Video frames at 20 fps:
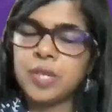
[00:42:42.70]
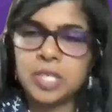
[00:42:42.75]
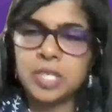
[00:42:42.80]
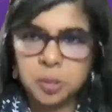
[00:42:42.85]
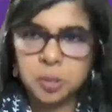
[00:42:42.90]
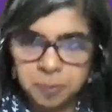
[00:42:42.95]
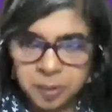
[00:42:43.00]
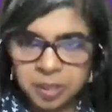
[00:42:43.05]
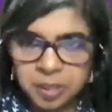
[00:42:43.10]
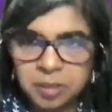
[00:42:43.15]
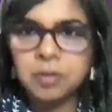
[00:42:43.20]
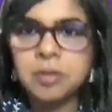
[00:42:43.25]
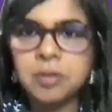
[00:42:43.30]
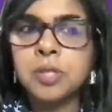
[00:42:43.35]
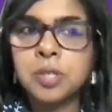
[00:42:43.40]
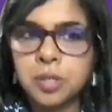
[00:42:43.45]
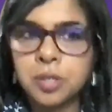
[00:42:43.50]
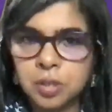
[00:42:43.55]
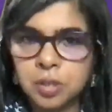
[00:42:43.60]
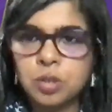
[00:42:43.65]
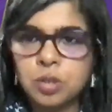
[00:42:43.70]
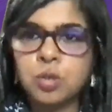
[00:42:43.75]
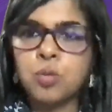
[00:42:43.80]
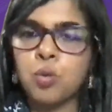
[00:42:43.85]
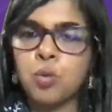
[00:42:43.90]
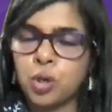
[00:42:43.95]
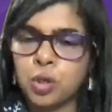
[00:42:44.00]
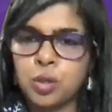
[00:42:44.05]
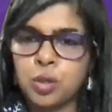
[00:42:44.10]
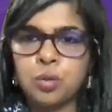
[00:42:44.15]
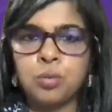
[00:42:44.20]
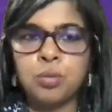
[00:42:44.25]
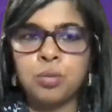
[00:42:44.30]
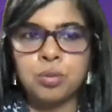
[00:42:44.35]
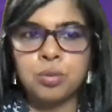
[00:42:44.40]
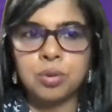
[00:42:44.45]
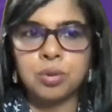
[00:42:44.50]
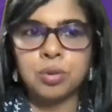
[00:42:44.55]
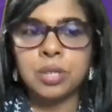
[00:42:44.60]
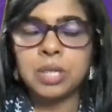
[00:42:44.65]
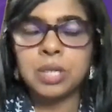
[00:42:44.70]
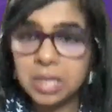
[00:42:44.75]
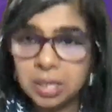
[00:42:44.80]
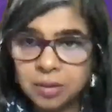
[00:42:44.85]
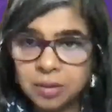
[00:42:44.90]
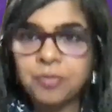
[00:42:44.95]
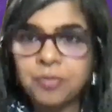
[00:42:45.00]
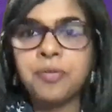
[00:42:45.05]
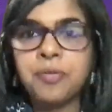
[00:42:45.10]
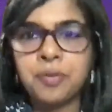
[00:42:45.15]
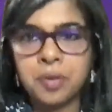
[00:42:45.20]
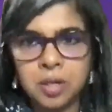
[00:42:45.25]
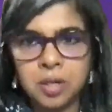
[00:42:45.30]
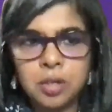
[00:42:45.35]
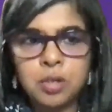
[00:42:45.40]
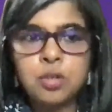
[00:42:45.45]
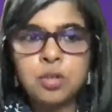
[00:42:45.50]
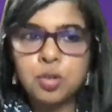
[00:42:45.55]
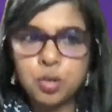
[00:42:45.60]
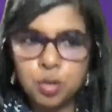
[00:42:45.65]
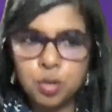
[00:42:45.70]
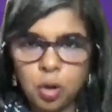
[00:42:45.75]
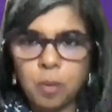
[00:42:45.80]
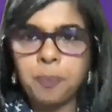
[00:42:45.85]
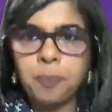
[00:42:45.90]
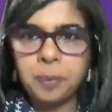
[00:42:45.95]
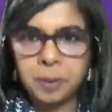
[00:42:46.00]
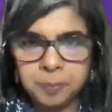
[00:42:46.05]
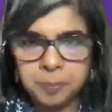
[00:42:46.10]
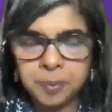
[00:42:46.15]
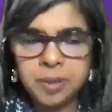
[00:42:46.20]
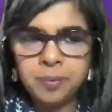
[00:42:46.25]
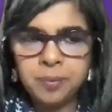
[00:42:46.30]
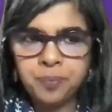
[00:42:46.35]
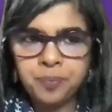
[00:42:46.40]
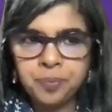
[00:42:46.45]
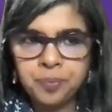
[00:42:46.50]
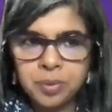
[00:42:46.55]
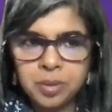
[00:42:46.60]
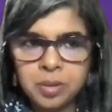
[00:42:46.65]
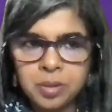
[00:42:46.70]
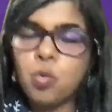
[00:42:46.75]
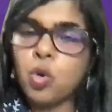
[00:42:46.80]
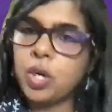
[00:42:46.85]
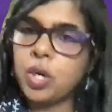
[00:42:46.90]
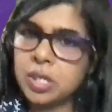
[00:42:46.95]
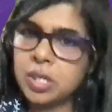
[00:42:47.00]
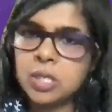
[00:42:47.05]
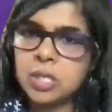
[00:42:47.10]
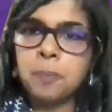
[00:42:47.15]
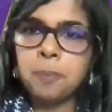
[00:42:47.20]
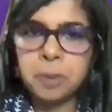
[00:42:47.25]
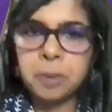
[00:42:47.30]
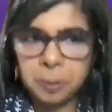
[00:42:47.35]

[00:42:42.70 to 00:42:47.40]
of experiences you want to give to your people. What is the